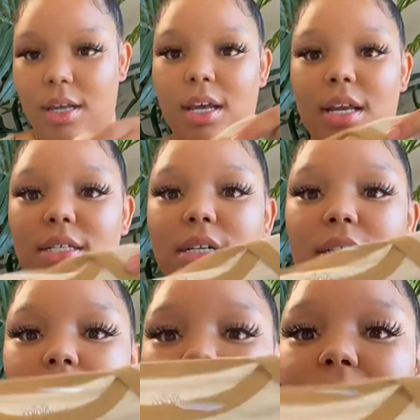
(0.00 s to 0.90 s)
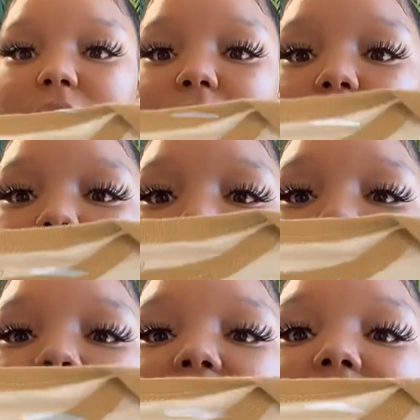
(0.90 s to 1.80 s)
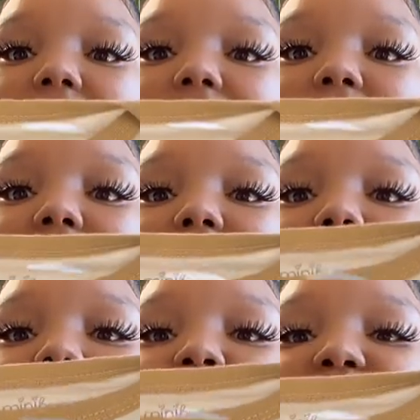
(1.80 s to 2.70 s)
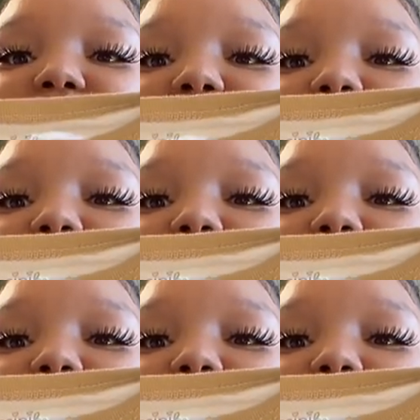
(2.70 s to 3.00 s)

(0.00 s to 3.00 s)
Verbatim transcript: And it's just like this little bear. It says new